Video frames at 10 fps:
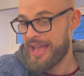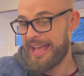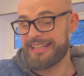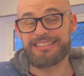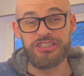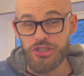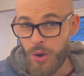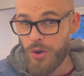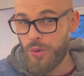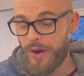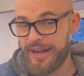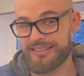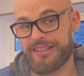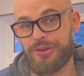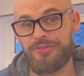It's not quite
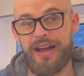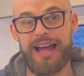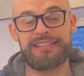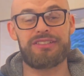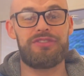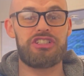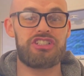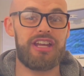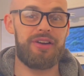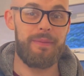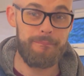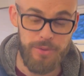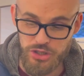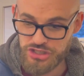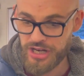as low fat as the vegetarian
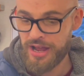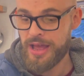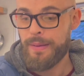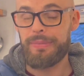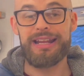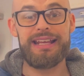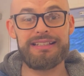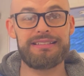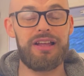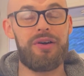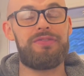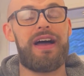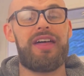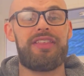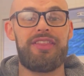butcher, but it is lower
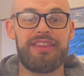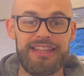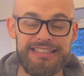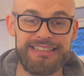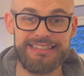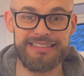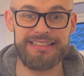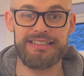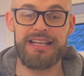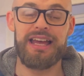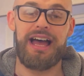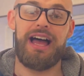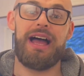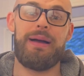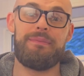fat than the This Isn't
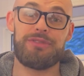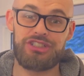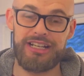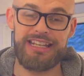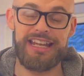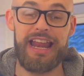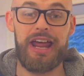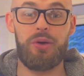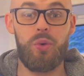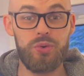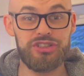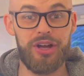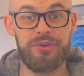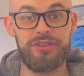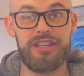chicken, and
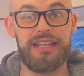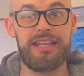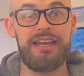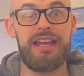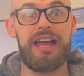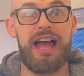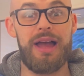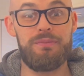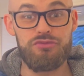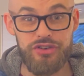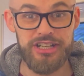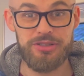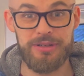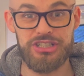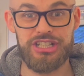also the
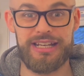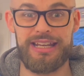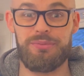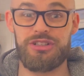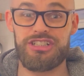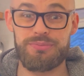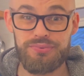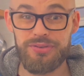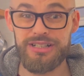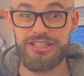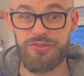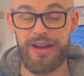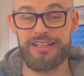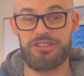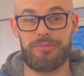Richmond chicken, which is pretty
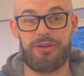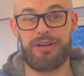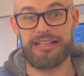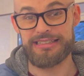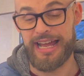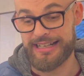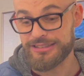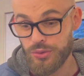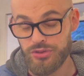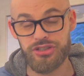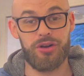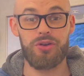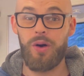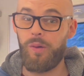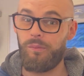great, to be honest. And it's also a
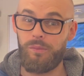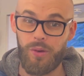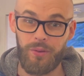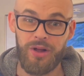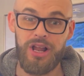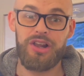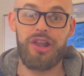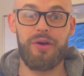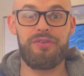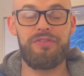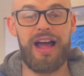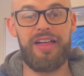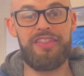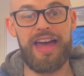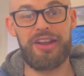lot more low
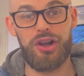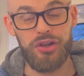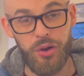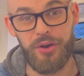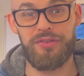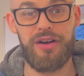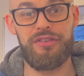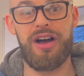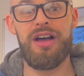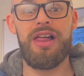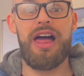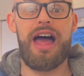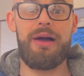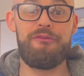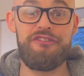fat than a lot of other
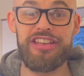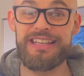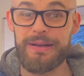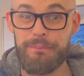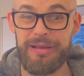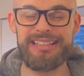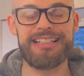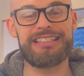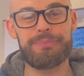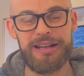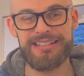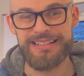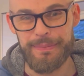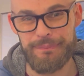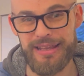vegan meats,
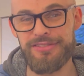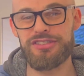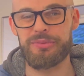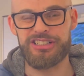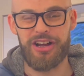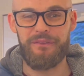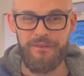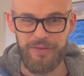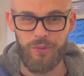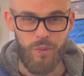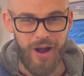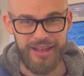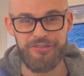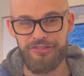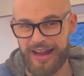especially the beefs, which are
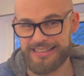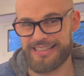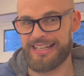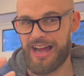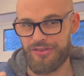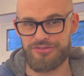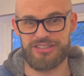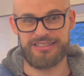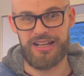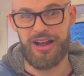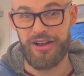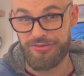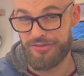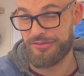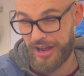quite fatty. I've
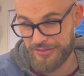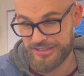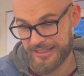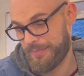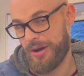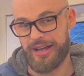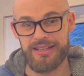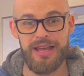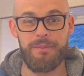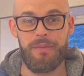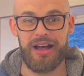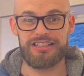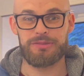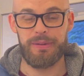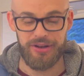seen in my
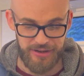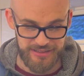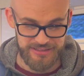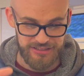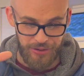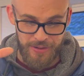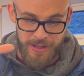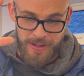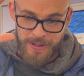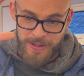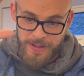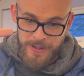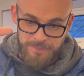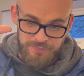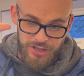experience. So
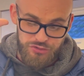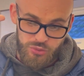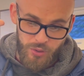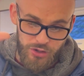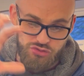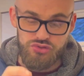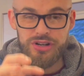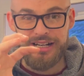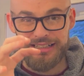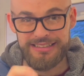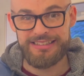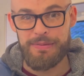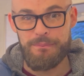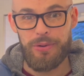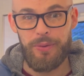if you want a really
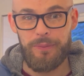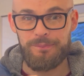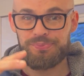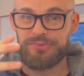simple